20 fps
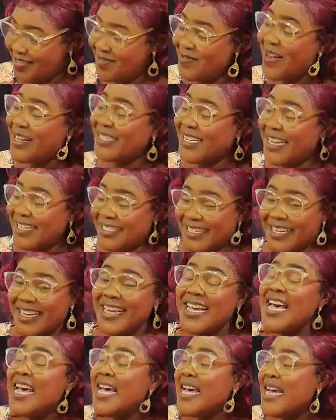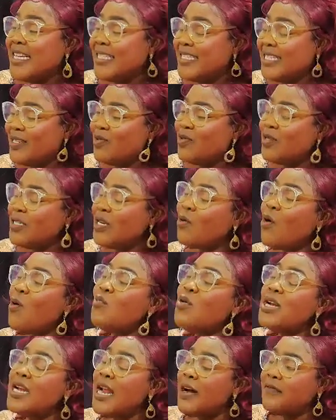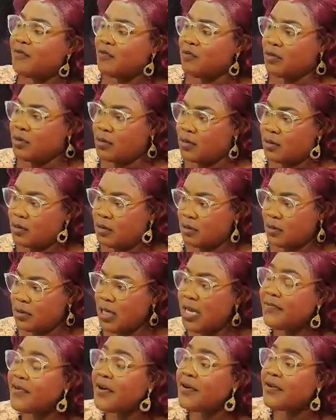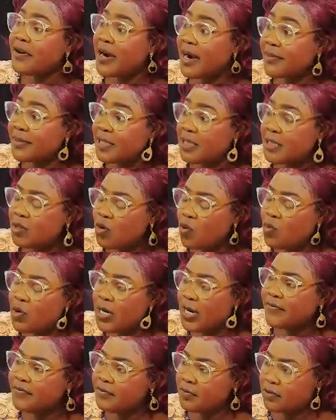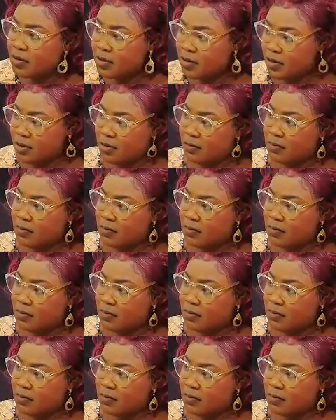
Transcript: So what you say? Enti no ye wo mu levels. Even realms ni wo mu levels.